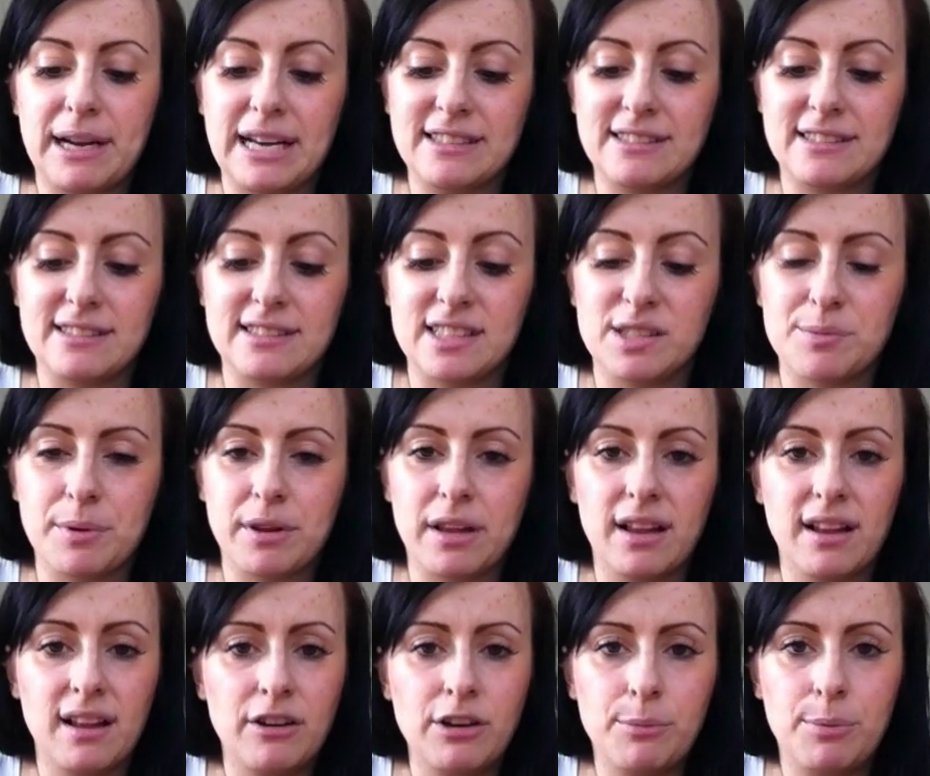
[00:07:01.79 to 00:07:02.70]
a blastocyst, but
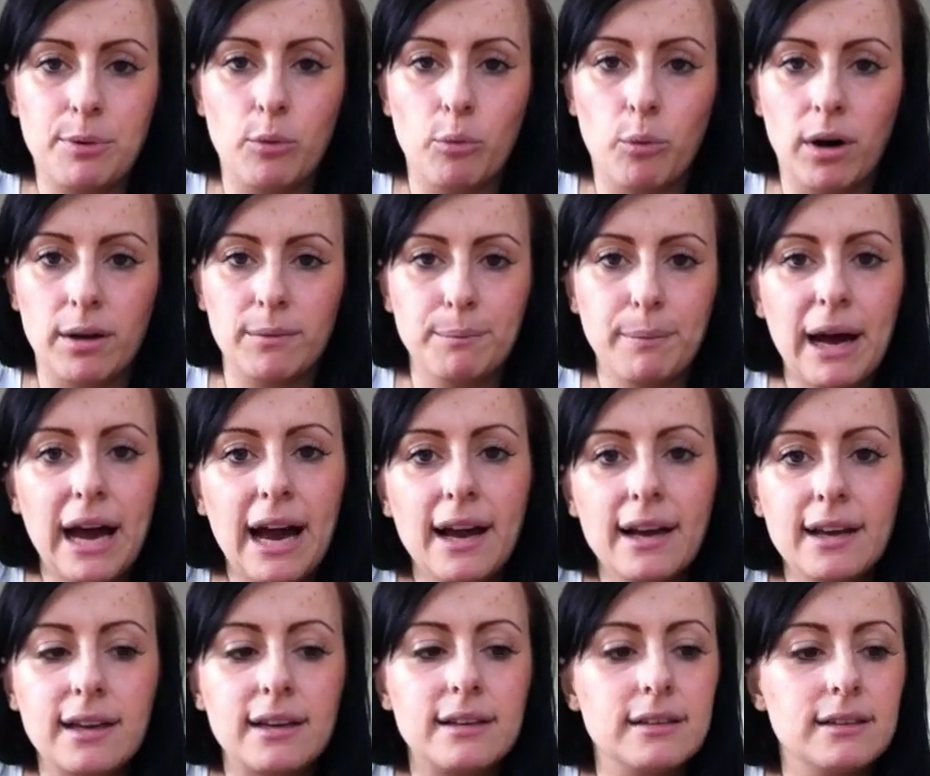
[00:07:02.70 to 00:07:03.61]
they'll only put one
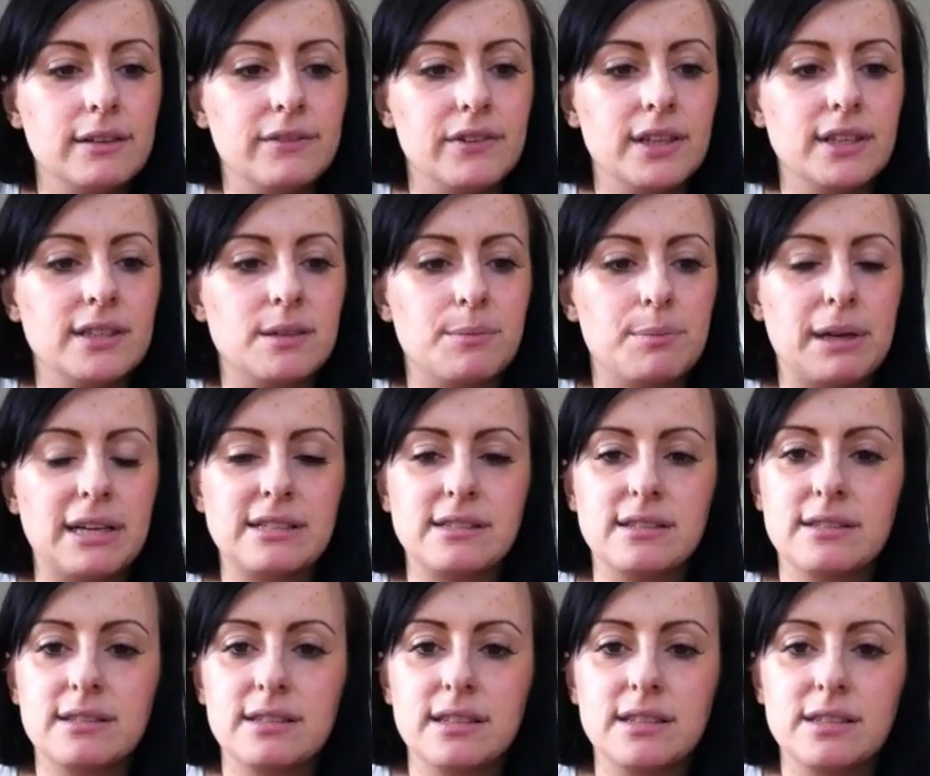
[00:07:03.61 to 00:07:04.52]
back if it is a
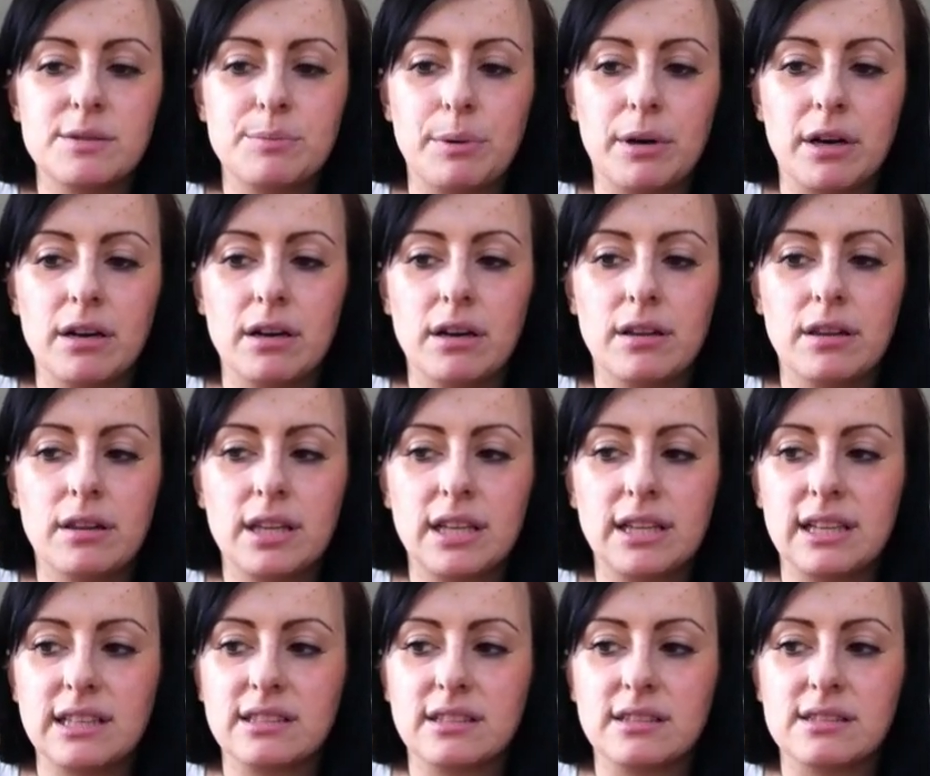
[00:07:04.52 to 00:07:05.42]
blastocyst, but I
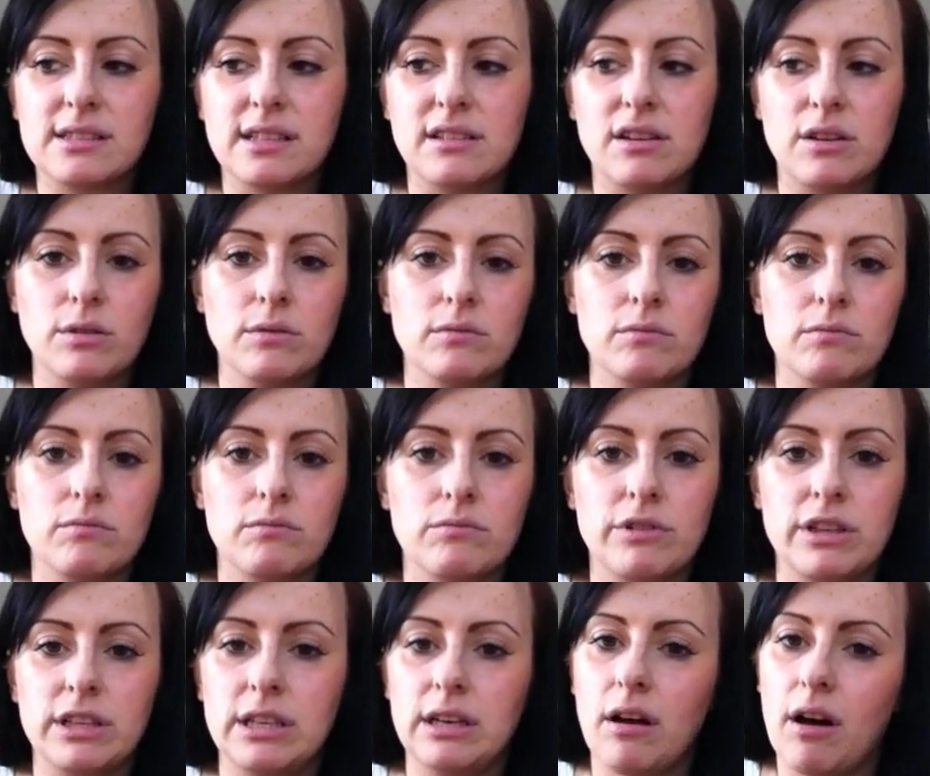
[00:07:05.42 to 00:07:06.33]
think that's because they don't
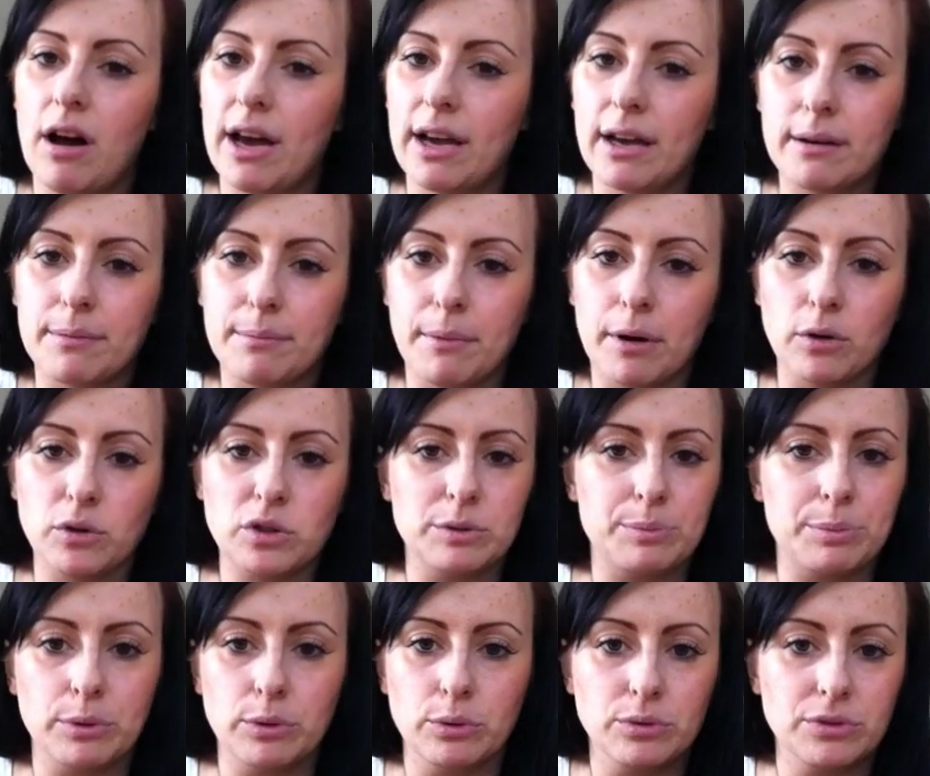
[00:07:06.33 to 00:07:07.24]
really like
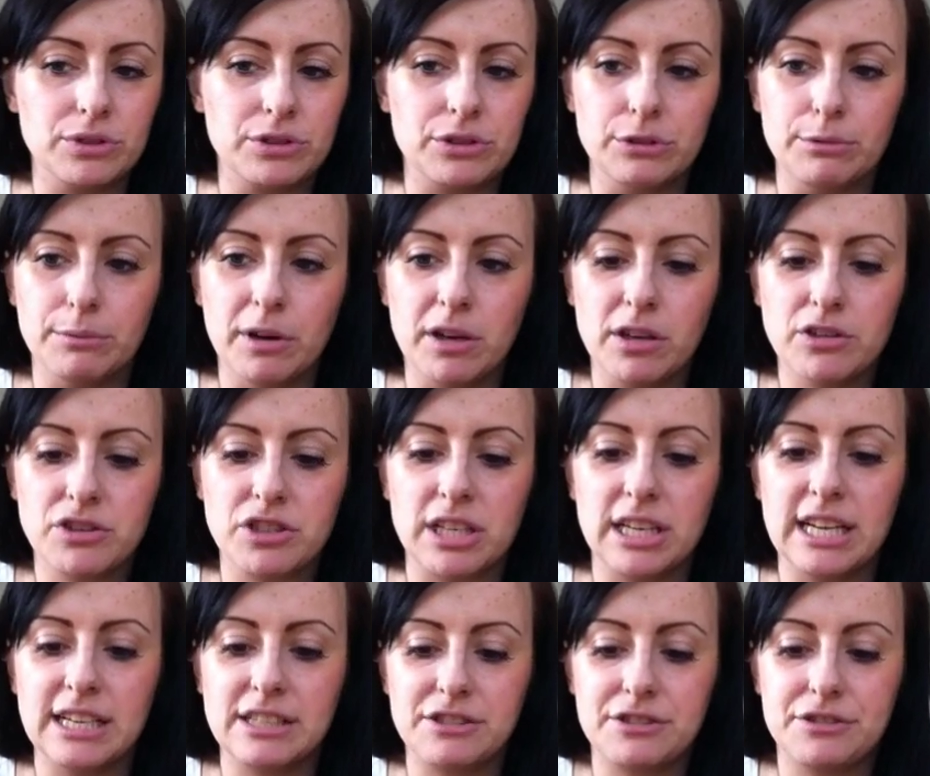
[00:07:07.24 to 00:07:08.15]
multiples too much,
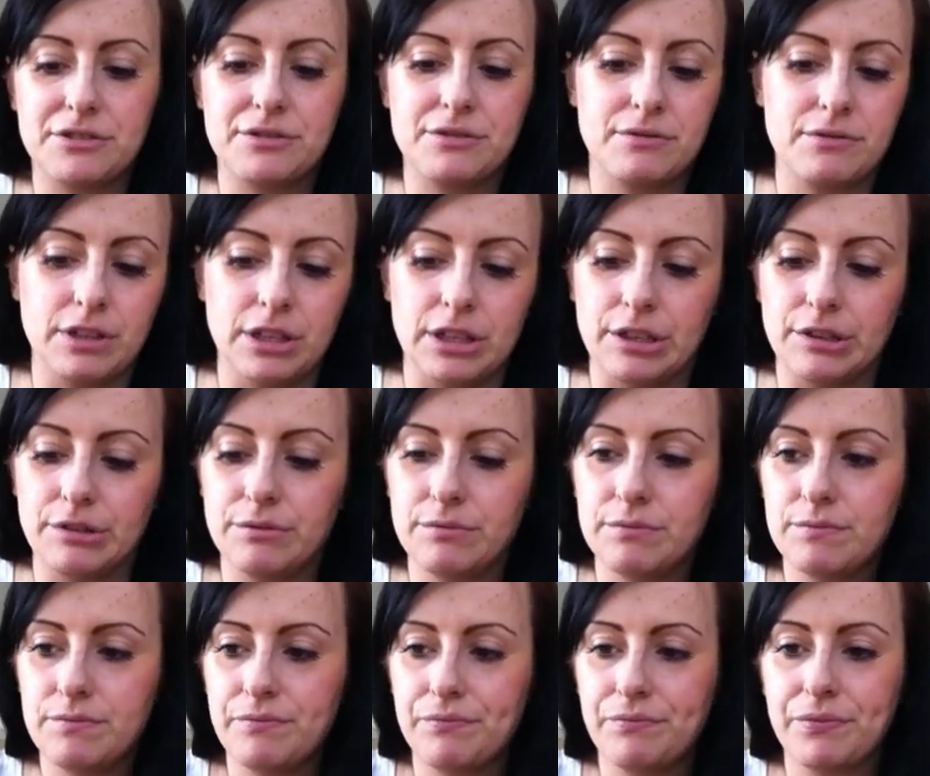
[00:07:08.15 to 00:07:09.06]
unless, you know,
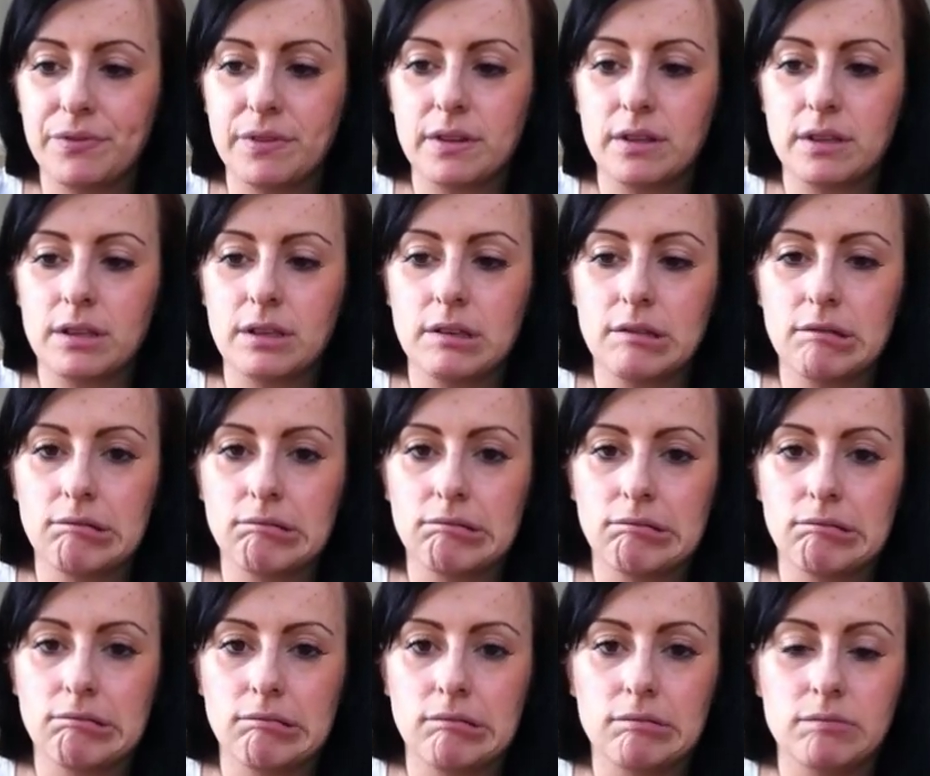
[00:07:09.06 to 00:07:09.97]

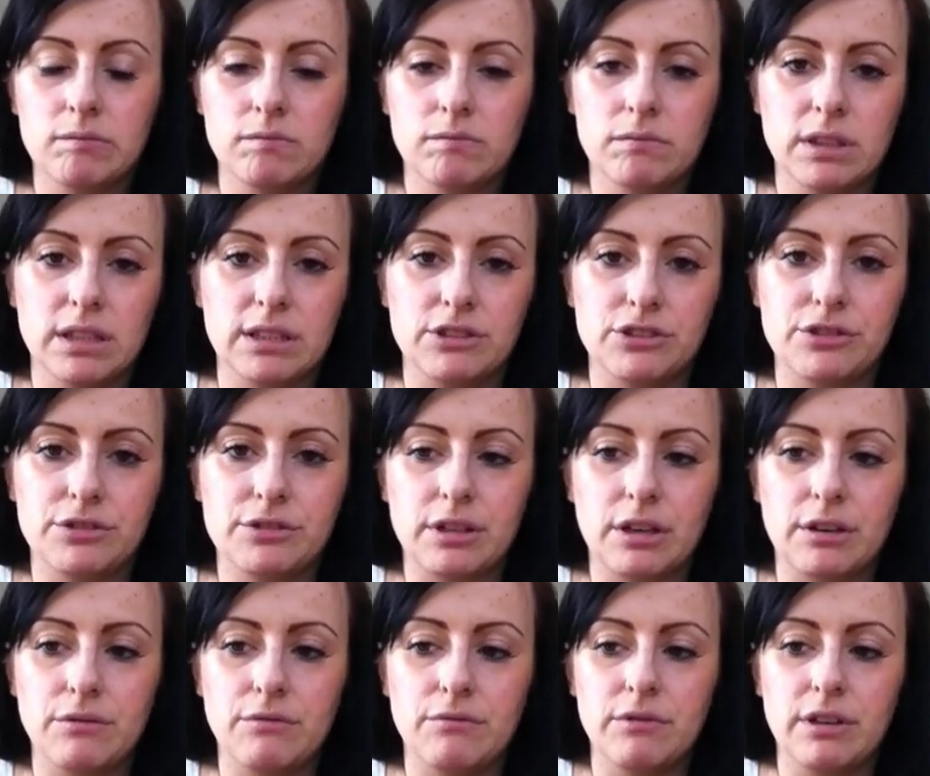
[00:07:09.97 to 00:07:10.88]
they just
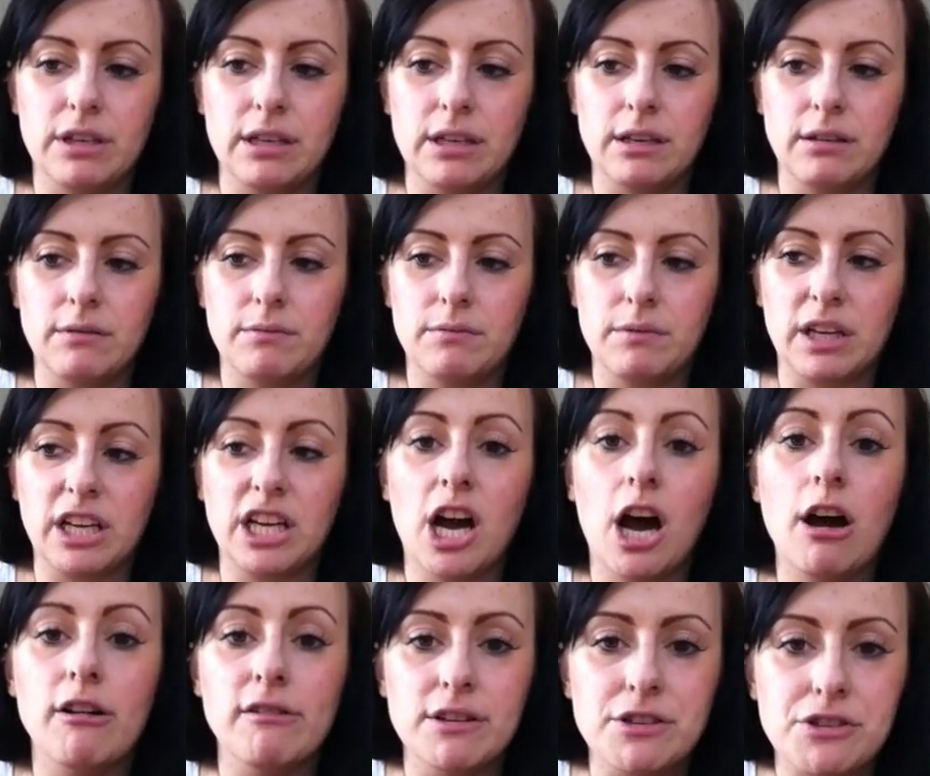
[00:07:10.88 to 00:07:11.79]
don't really
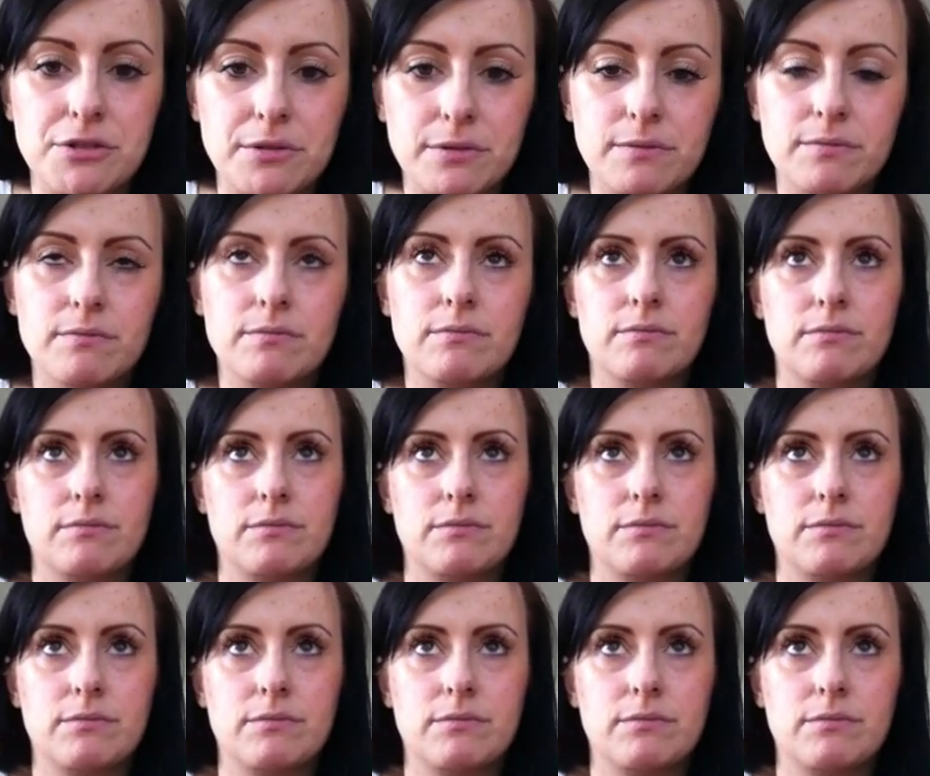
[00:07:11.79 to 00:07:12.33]
encourage